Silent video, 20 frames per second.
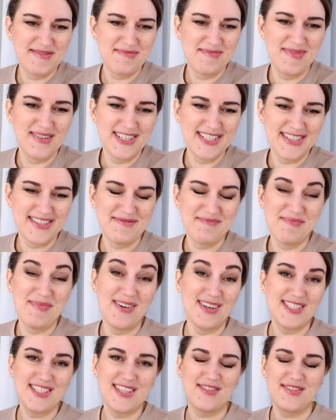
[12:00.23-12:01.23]

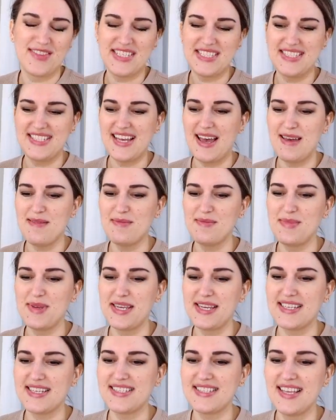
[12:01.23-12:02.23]
most of the time
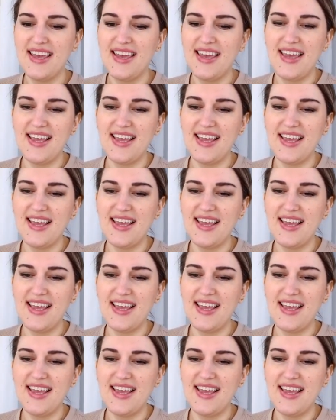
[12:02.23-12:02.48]
because it